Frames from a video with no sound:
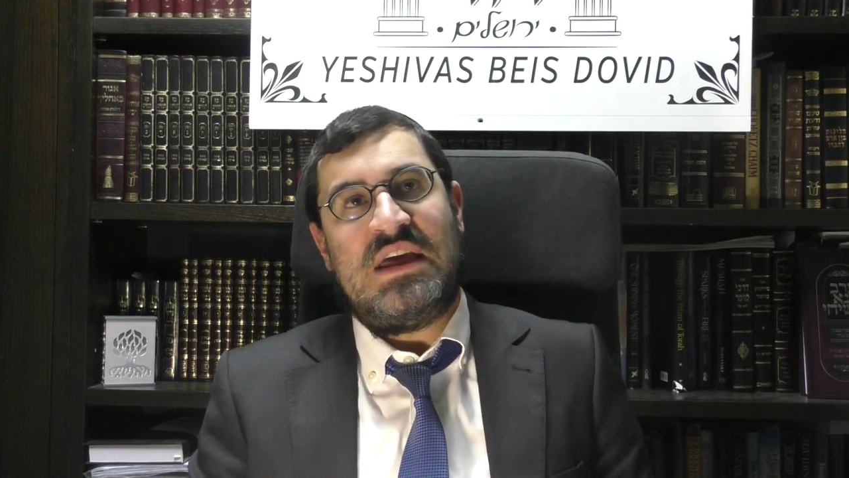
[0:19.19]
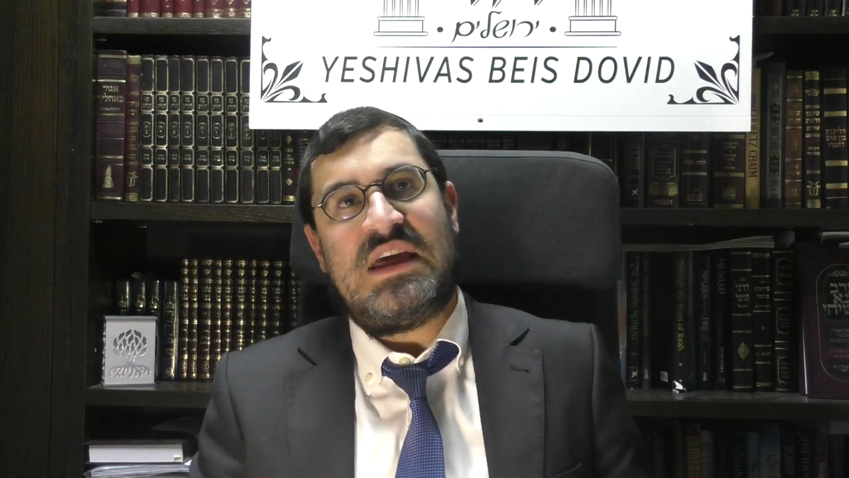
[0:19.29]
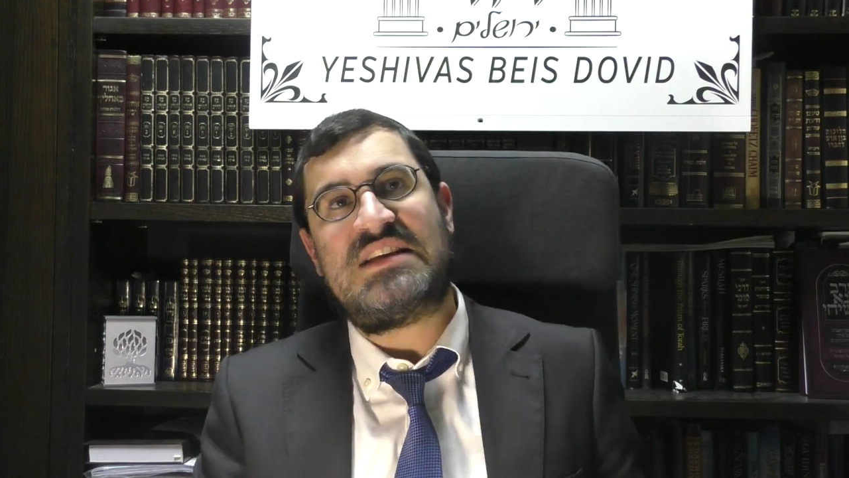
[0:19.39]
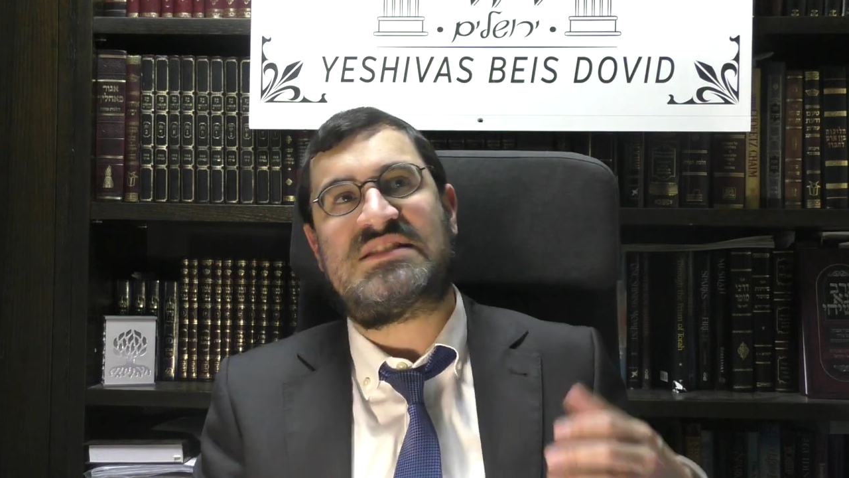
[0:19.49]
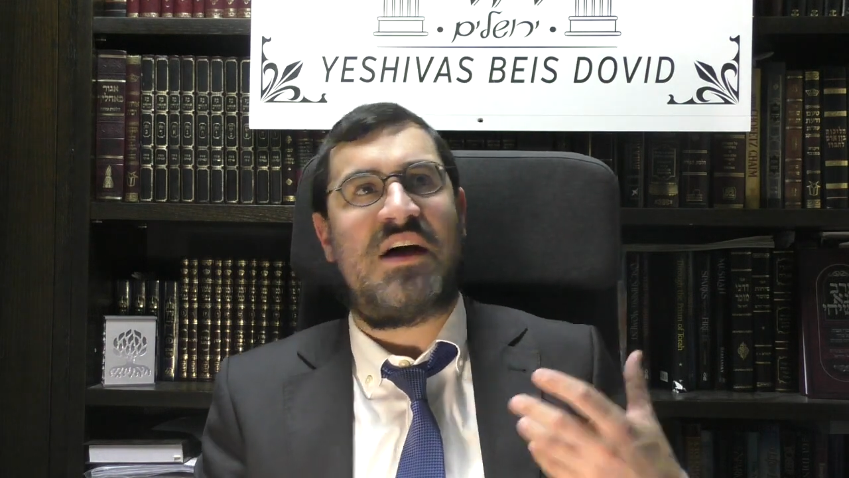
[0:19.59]

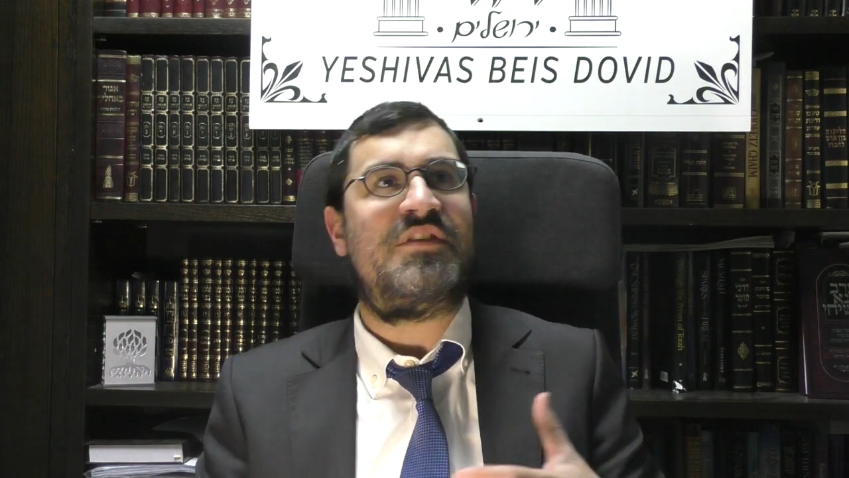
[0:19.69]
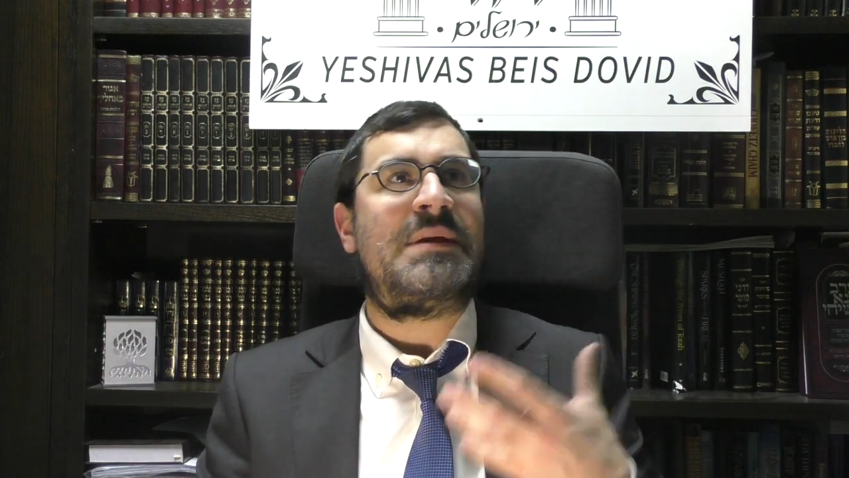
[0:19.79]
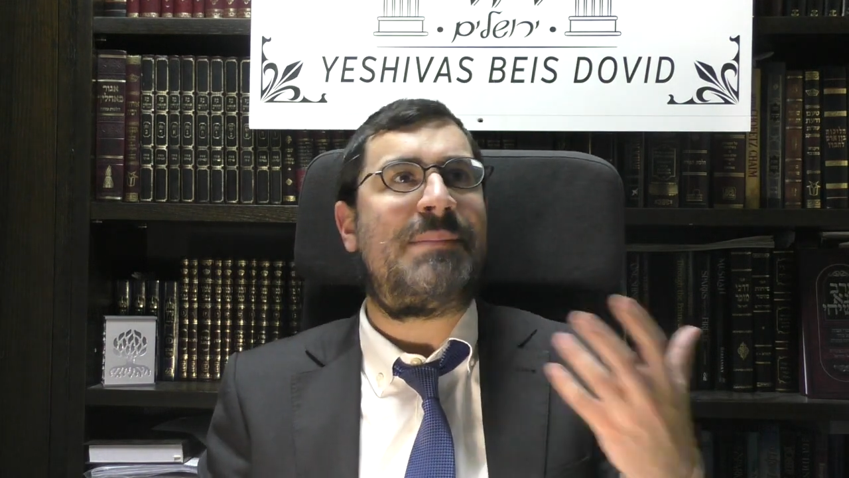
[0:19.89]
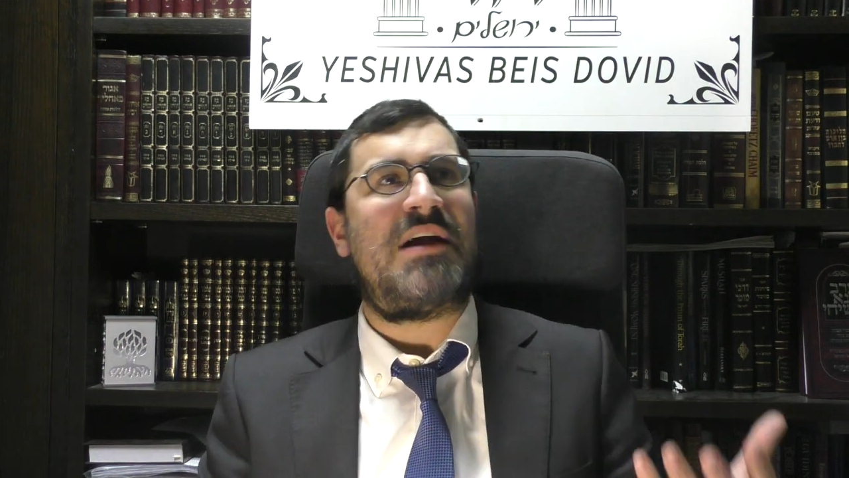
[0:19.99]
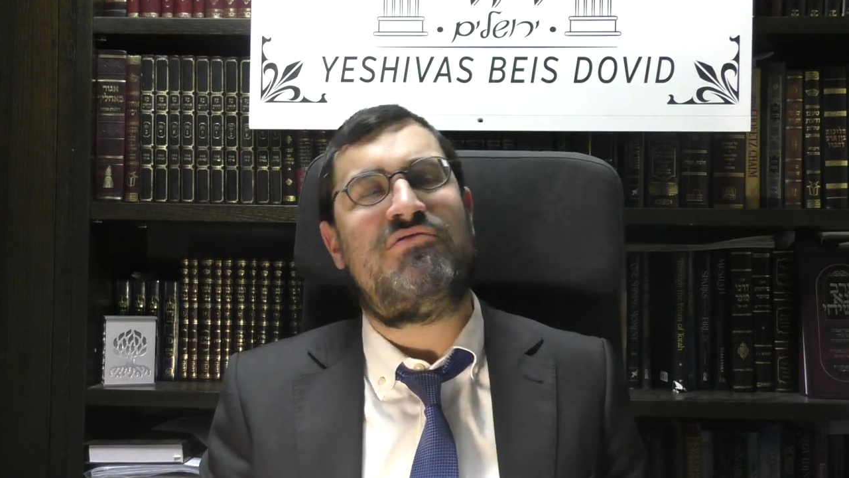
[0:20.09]
is
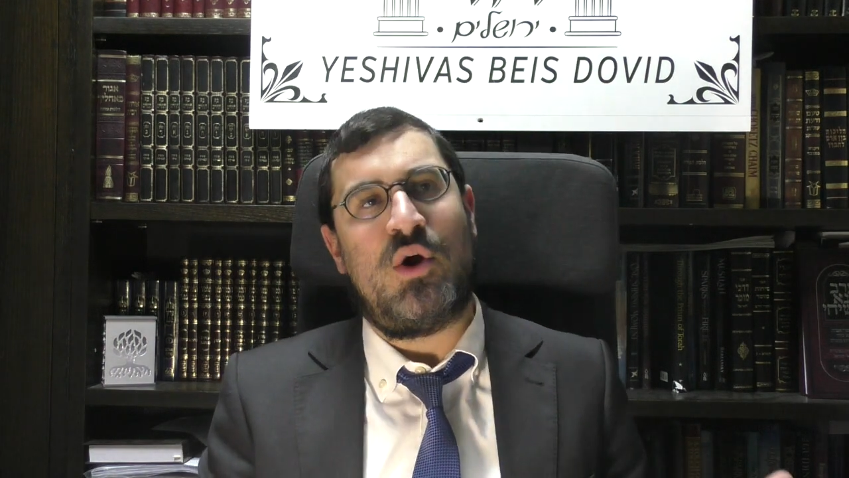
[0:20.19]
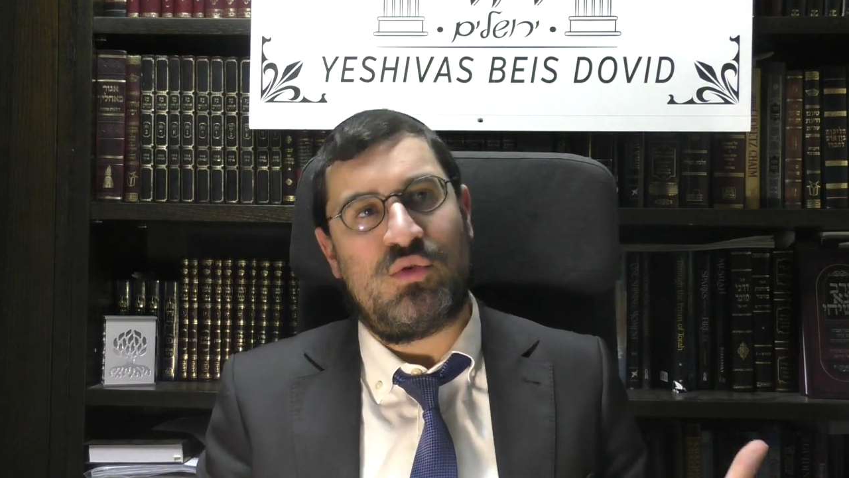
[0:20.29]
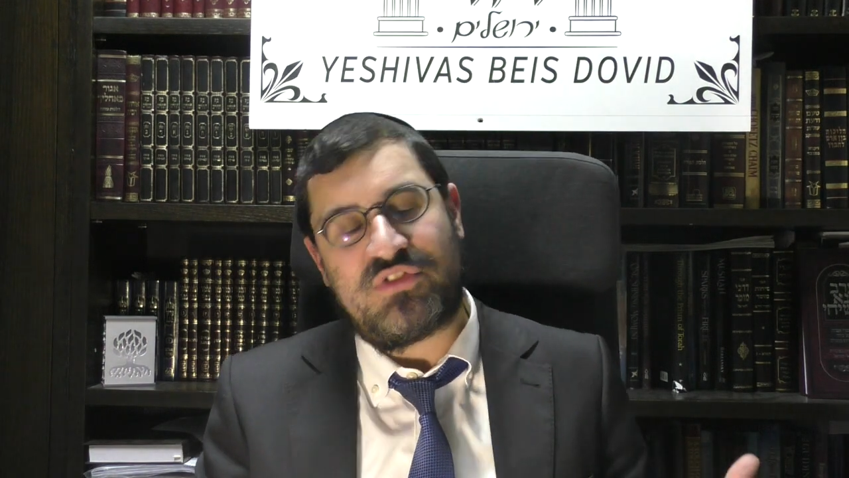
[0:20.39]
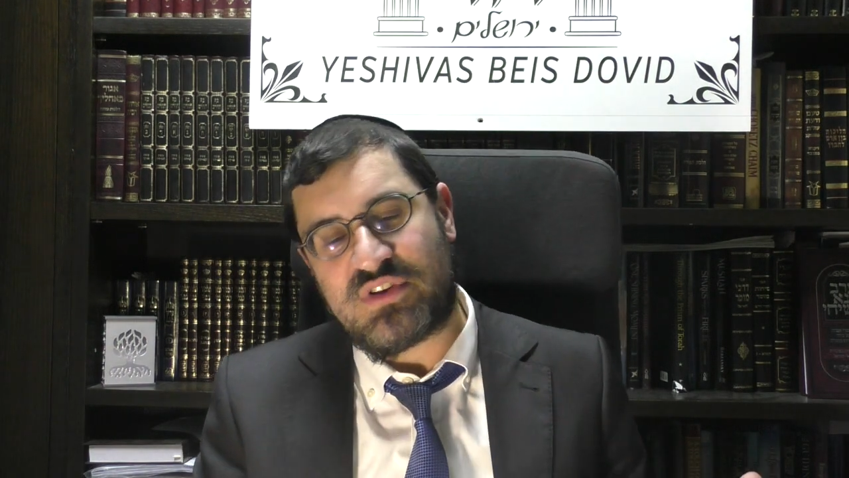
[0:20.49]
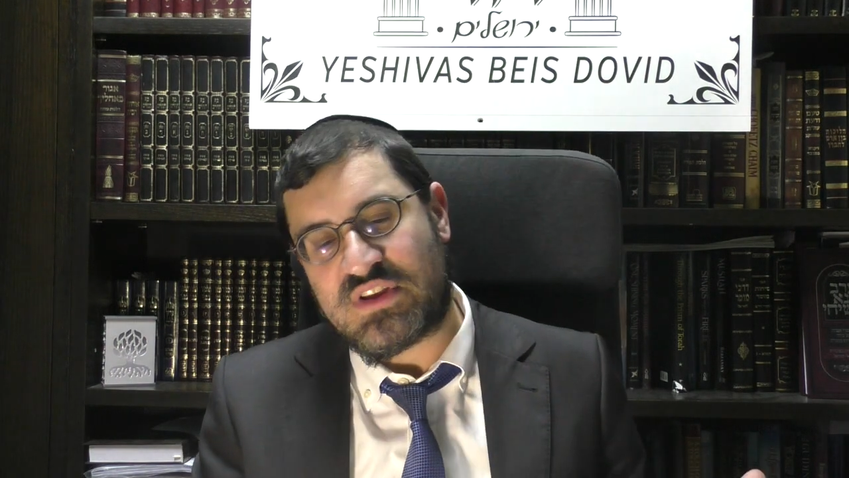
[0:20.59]
davening by rote.